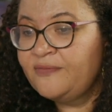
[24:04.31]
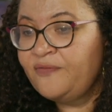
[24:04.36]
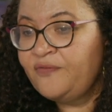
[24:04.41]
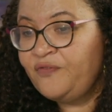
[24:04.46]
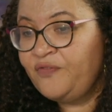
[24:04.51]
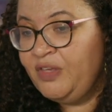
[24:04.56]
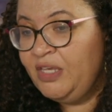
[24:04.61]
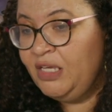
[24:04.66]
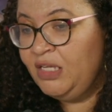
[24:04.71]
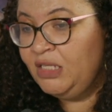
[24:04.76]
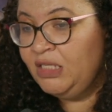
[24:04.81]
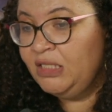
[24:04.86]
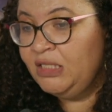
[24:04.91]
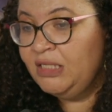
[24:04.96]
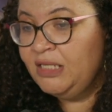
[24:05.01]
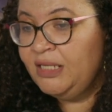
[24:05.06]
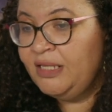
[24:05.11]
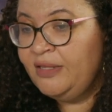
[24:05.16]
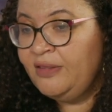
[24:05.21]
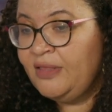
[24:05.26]

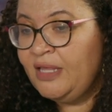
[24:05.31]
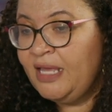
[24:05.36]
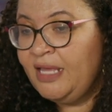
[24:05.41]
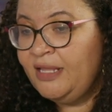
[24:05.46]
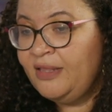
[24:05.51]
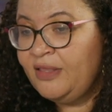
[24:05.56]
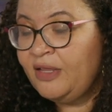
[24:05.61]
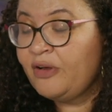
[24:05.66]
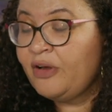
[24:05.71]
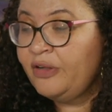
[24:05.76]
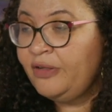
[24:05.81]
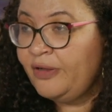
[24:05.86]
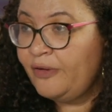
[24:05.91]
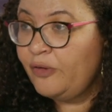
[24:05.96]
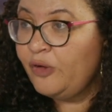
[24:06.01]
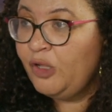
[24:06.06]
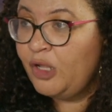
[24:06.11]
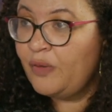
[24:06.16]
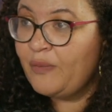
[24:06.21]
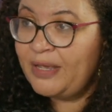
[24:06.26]
feel that there are
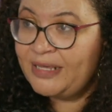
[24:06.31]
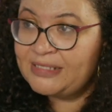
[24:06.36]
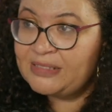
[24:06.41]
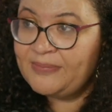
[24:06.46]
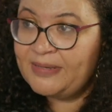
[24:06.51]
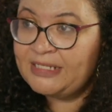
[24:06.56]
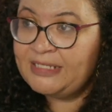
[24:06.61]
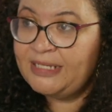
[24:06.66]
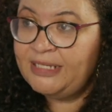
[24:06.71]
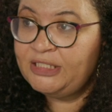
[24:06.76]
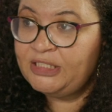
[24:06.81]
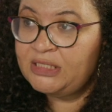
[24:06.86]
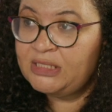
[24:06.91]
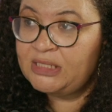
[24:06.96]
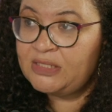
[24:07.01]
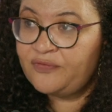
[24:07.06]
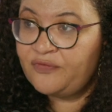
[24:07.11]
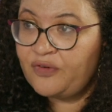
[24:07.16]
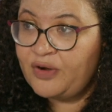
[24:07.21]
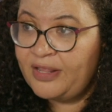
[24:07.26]
low
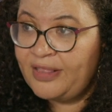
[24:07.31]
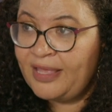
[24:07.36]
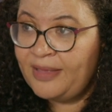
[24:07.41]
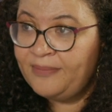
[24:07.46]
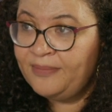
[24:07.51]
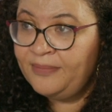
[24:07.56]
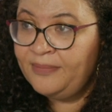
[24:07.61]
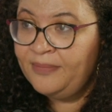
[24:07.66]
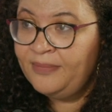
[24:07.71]
expectations for them,